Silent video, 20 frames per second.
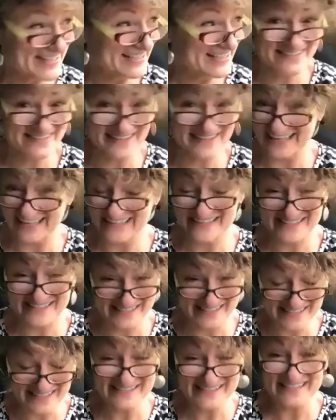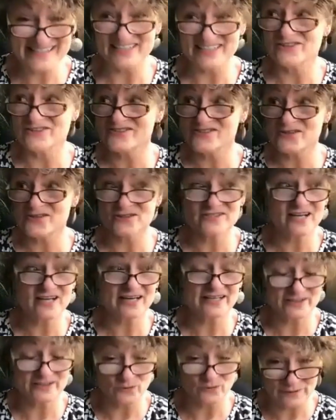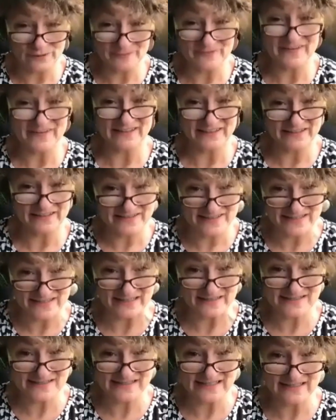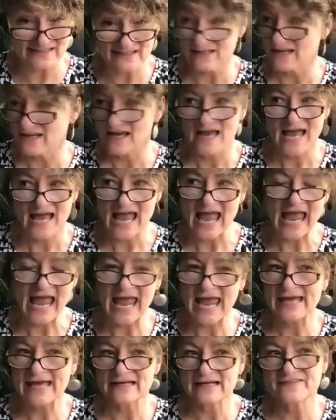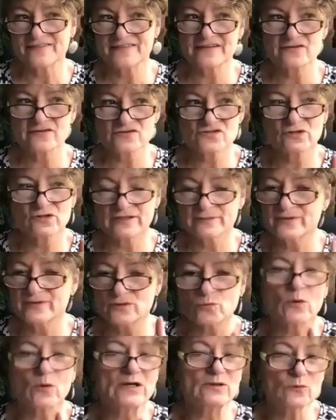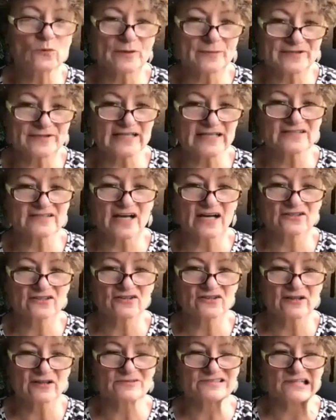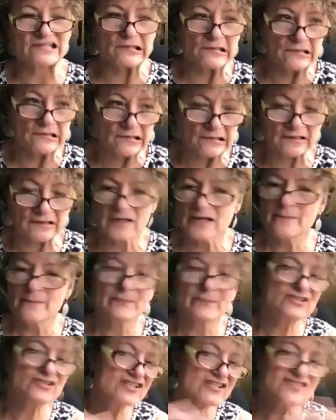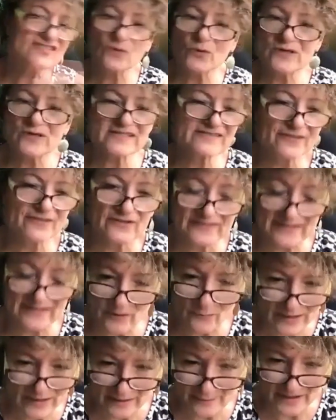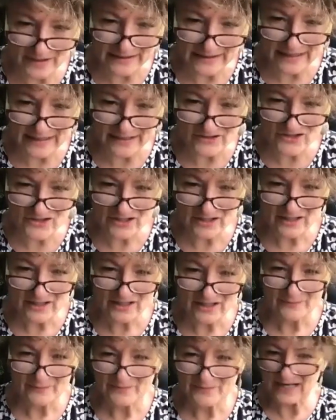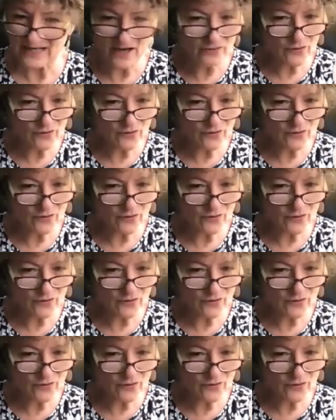it's like 60 and you start talking to women that hit 60. And I think there's only been one woman I talked to that was like, but she's always felt that way about age. But the